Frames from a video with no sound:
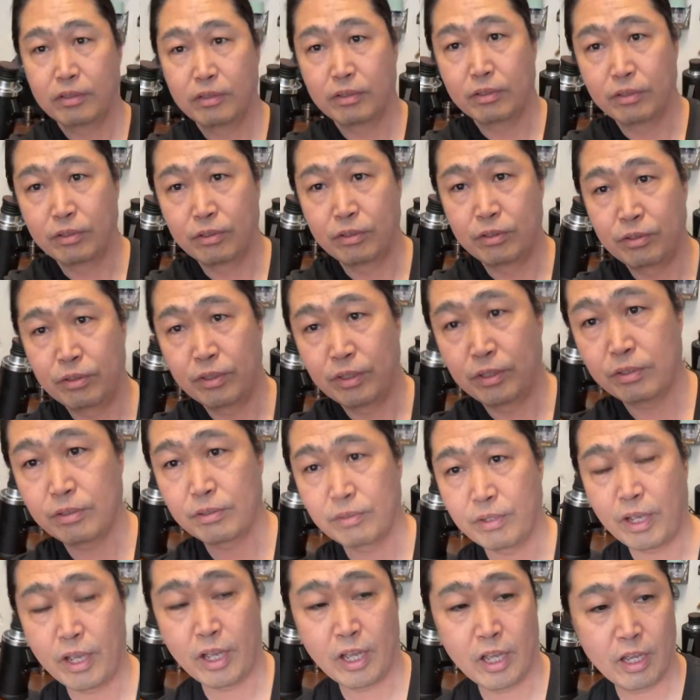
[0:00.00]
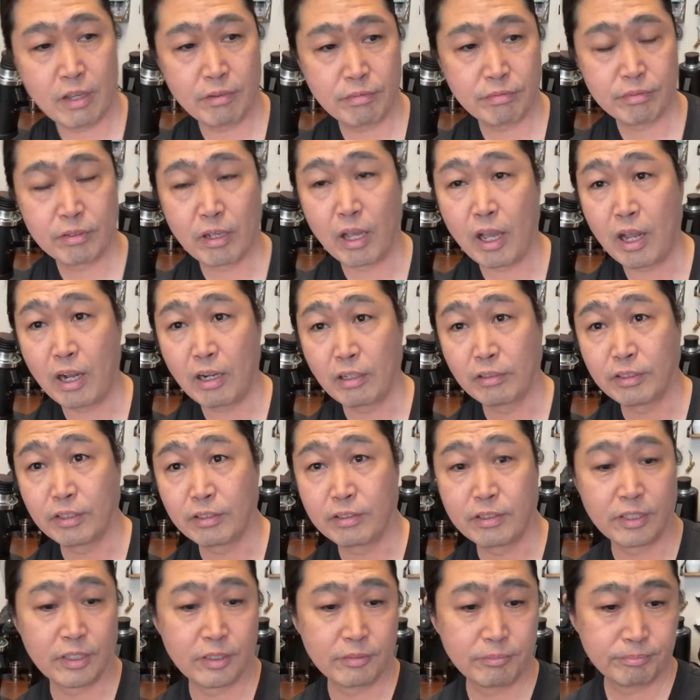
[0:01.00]
you need to have
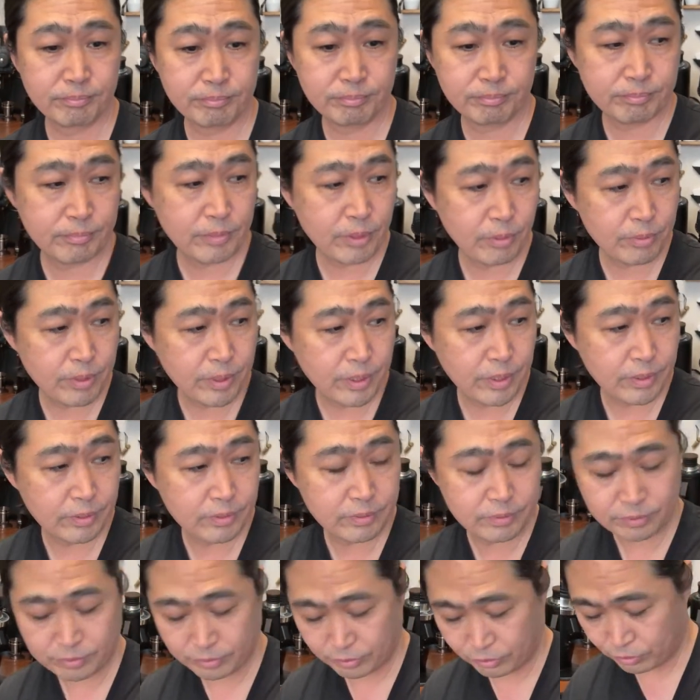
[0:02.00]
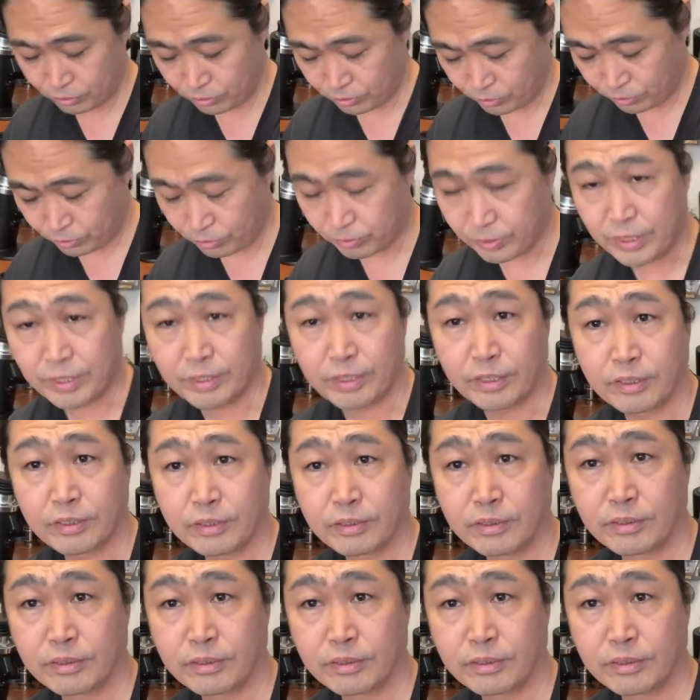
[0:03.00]
RDT. Okay, you, you need it.